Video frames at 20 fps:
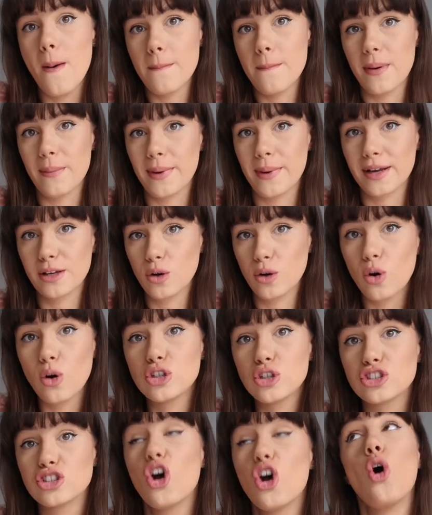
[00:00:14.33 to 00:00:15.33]
but my
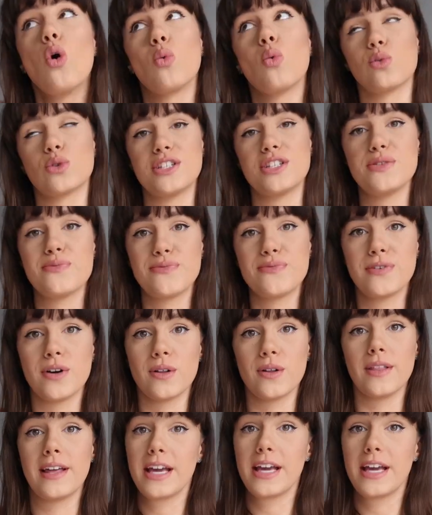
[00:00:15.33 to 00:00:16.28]
gosh was it full.